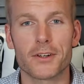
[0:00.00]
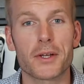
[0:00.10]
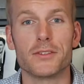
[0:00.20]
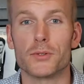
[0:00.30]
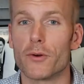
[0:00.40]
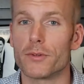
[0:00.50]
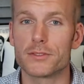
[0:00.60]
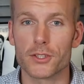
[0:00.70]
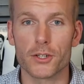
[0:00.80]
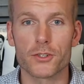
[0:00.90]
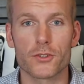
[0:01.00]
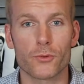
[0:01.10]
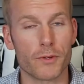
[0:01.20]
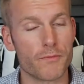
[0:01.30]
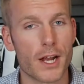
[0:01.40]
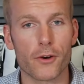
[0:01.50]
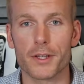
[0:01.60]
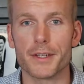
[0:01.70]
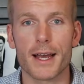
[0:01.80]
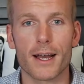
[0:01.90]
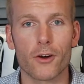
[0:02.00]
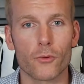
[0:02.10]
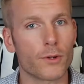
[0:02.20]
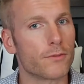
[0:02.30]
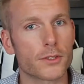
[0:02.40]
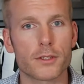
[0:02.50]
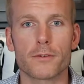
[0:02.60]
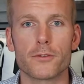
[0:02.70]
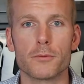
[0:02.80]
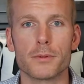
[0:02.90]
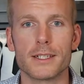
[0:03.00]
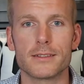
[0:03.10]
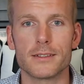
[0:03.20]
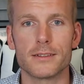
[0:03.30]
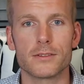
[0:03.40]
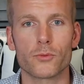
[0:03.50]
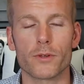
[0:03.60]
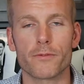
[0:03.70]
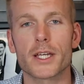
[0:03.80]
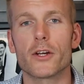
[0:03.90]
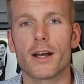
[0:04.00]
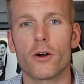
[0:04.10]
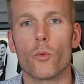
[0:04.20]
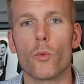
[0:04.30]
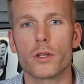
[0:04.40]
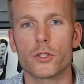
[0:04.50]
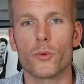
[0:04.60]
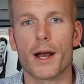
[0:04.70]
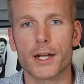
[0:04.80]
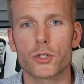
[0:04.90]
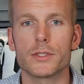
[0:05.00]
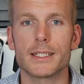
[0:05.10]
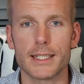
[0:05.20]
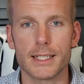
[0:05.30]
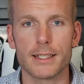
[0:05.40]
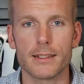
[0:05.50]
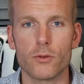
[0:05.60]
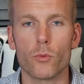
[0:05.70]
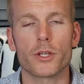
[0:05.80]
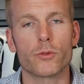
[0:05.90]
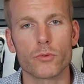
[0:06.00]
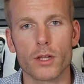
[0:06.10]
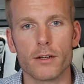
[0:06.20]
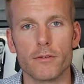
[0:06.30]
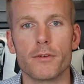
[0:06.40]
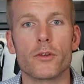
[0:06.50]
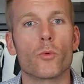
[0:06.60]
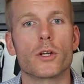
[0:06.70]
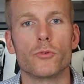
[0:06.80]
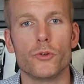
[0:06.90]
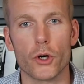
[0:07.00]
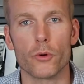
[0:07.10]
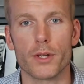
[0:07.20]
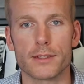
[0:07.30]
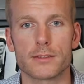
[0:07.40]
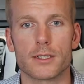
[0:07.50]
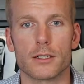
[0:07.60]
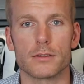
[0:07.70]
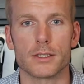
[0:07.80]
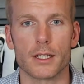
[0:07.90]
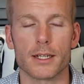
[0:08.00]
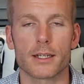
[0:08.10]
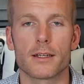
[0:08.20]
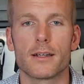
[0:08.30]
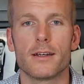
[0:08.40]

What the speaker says: Okay, so now we've searched, we've narrowed it down, we've looked at a few places, we figured out what you actually need, what you love, and what you don't necessarily like.